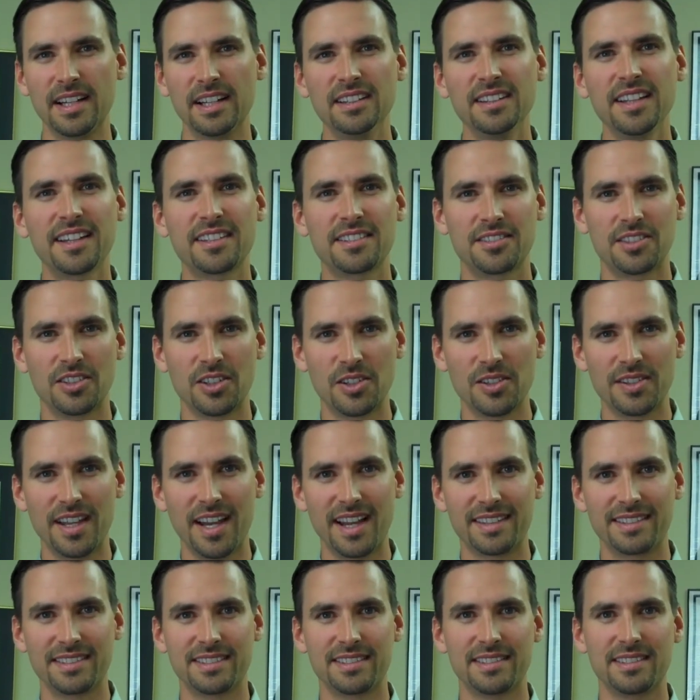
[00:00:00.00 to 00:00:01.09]
elixir
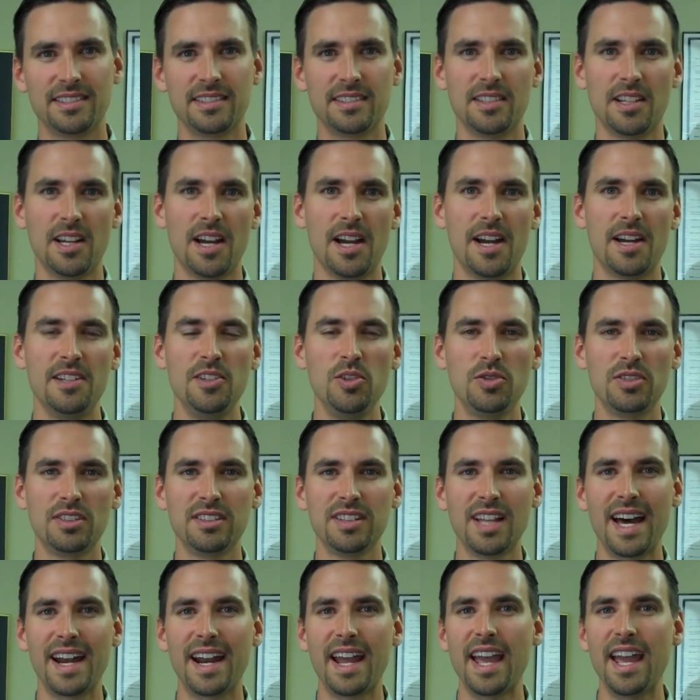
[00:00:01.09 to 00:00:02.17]
that
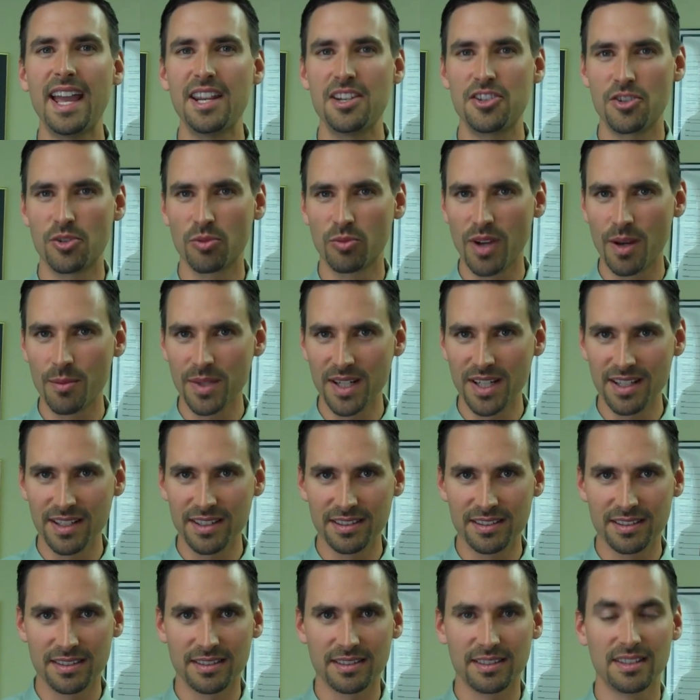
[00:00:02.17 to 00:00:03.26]
uses a lot of ancient
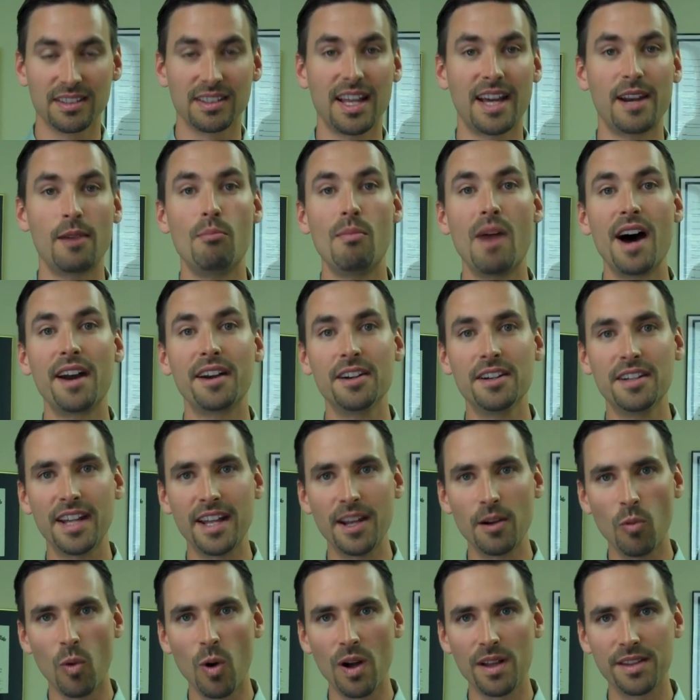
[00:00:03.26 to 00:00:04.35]
remedies, a lot of modern
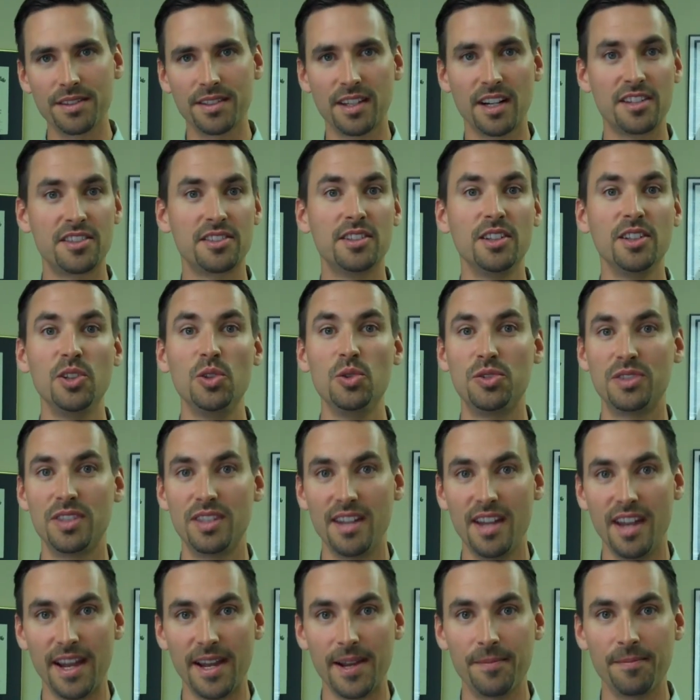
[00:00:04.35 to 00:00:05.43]
day ones that are still used
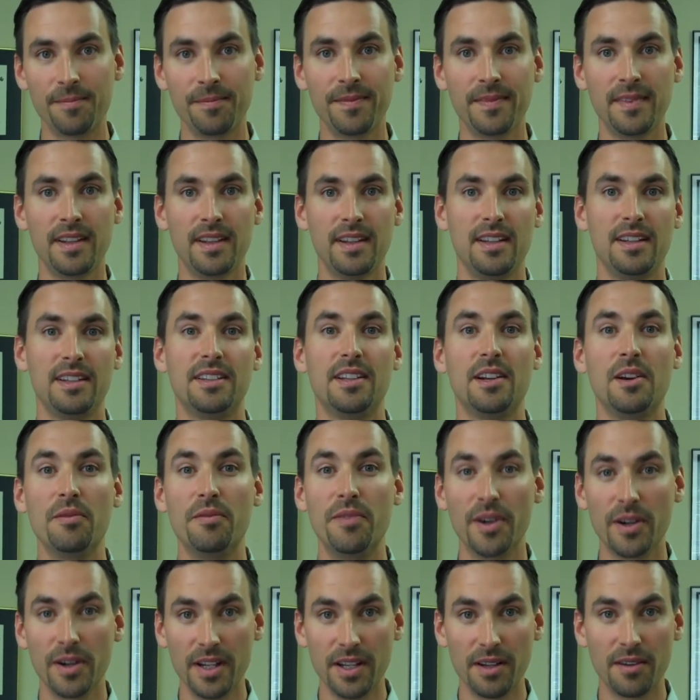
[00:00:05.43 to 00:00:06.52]
today that are
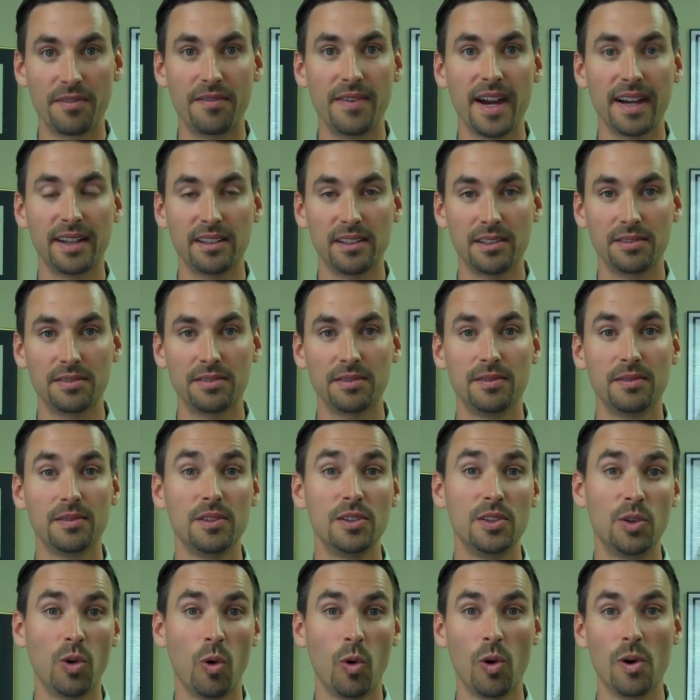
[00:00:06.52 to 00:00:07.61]
very effective
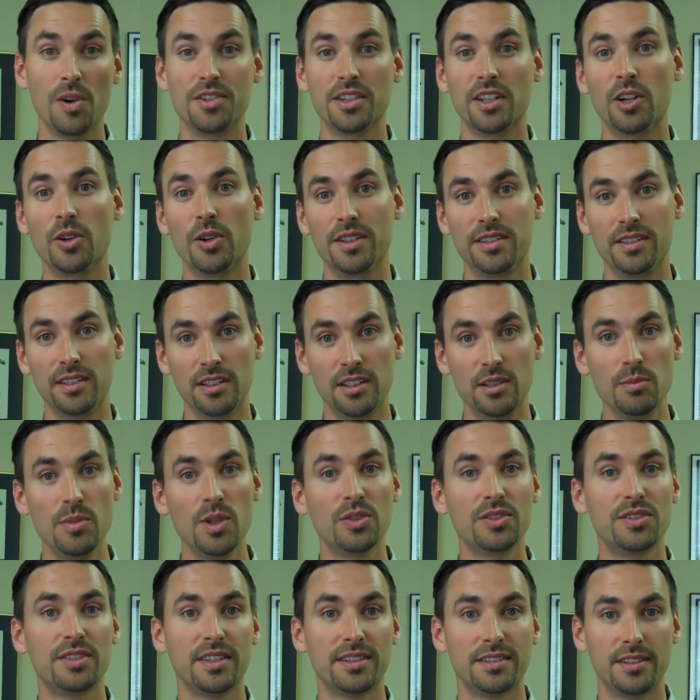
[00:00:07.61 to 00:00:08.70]
towards increasing the
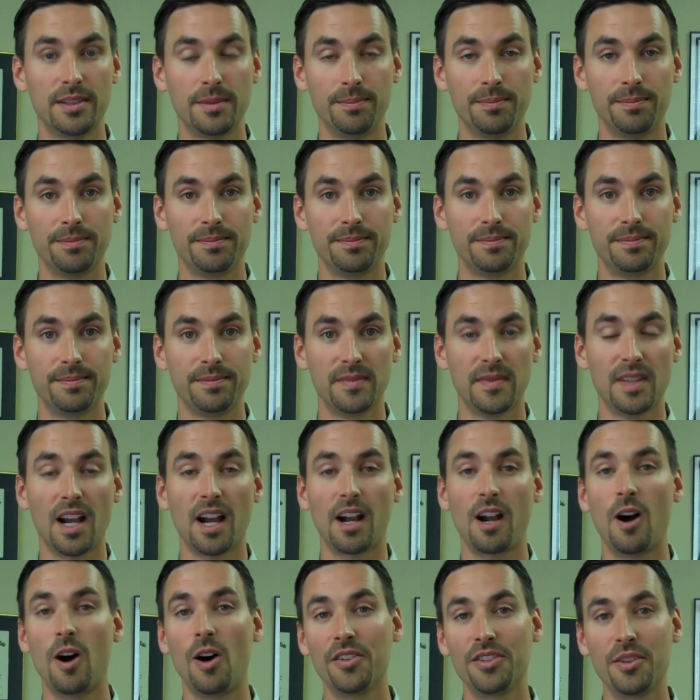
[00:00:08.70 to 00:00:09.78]
immune system.
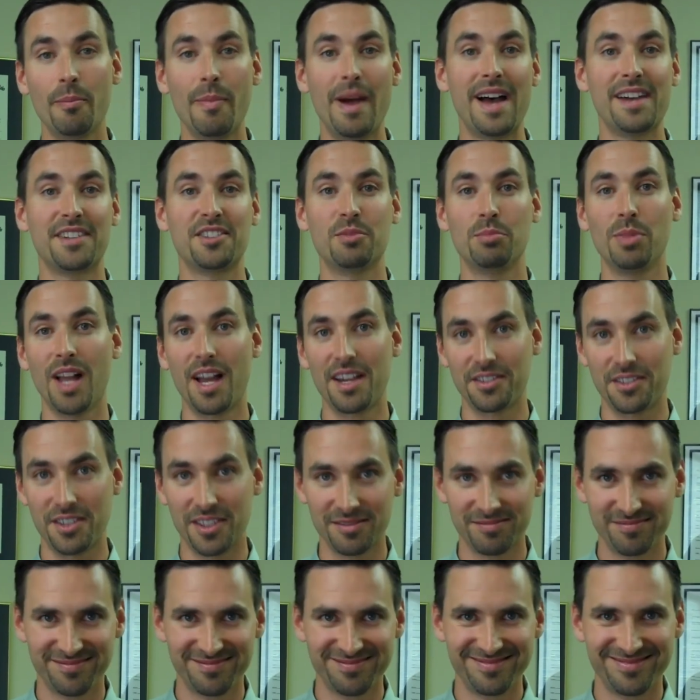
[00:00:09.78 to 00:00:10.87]
I call it the Master
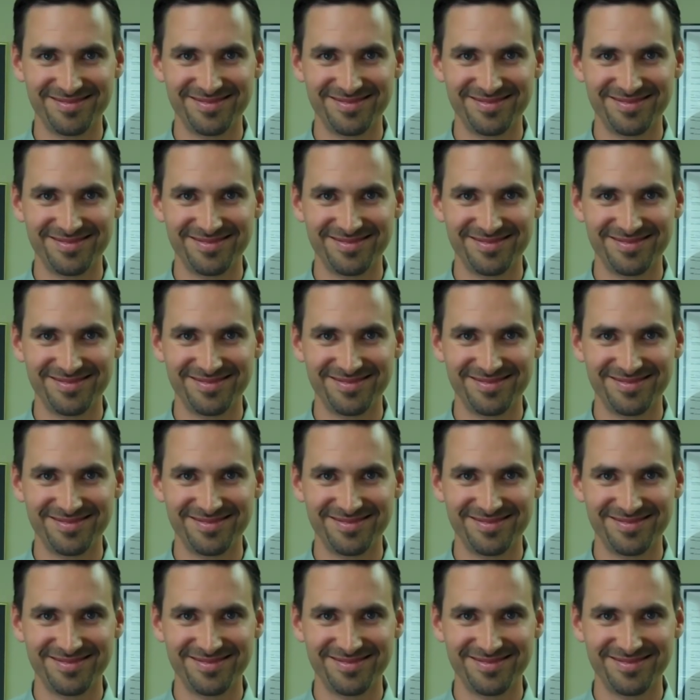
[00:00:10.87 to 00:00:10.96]
Blaster.